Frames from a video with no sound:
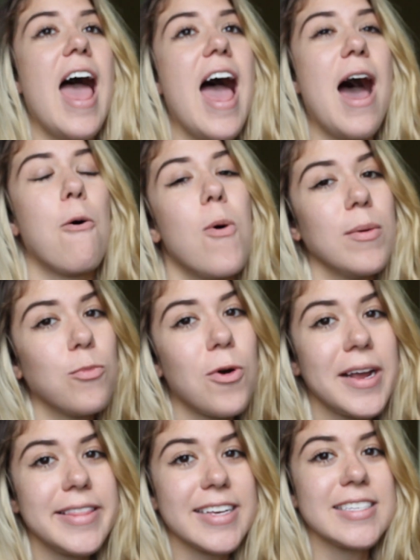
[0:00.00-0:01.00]
At one
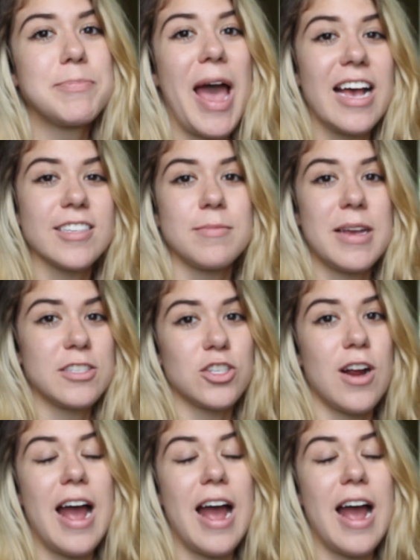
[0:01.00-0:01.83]
point this past semester,